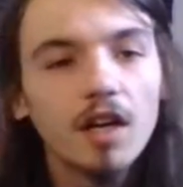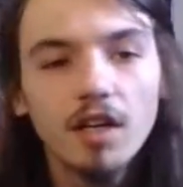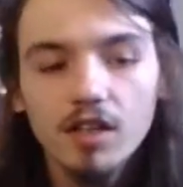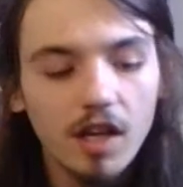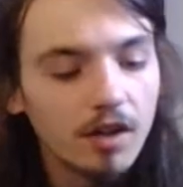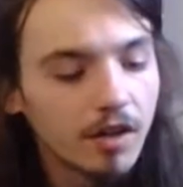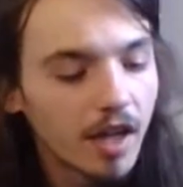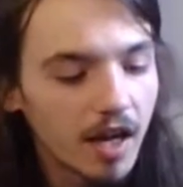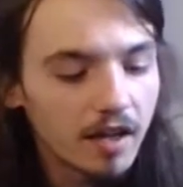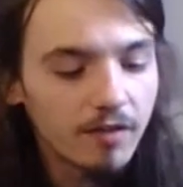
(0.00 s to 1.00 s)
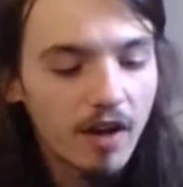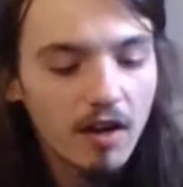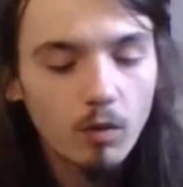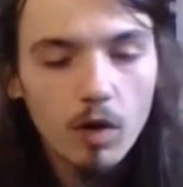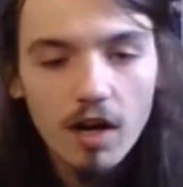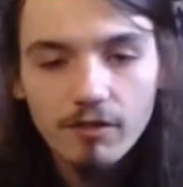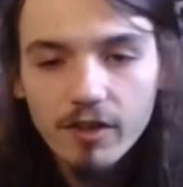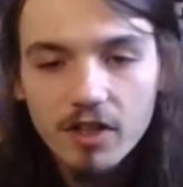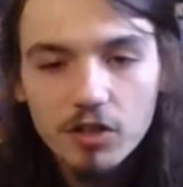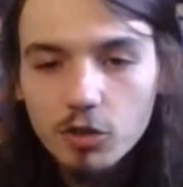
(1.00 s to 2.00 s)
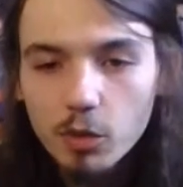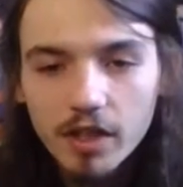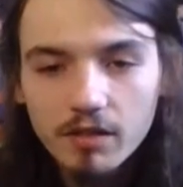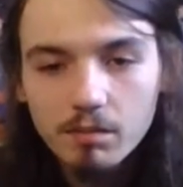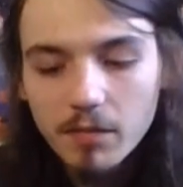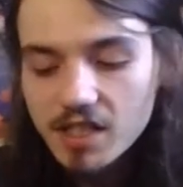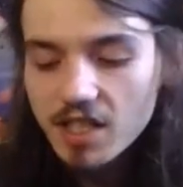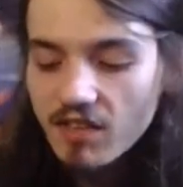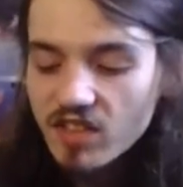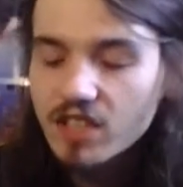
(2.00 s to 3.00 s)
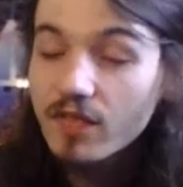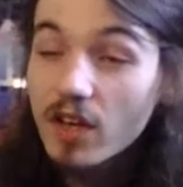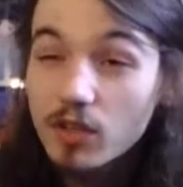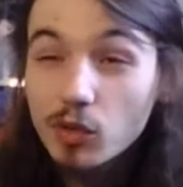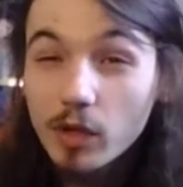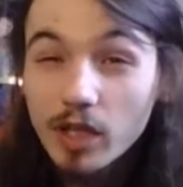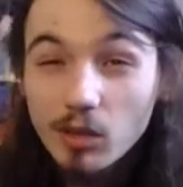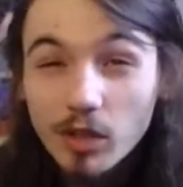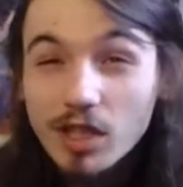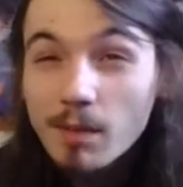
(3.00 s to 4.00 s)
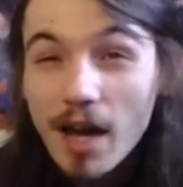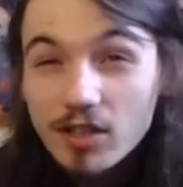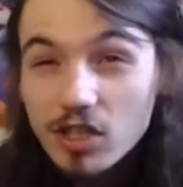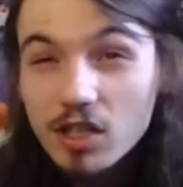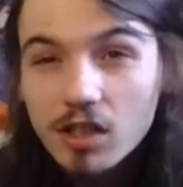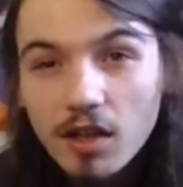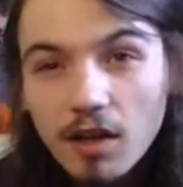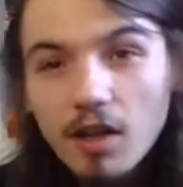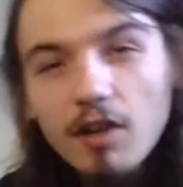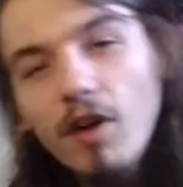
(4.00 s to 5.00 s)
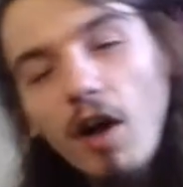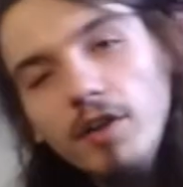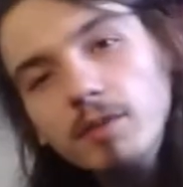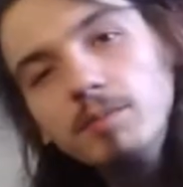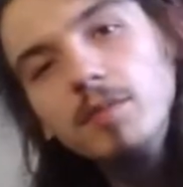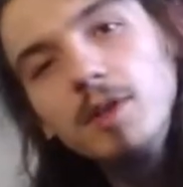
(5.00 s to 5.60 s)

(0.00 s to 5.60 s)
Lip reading: you know, 85 watt Fender Twin, mid 70s Fender Twin with the master volume,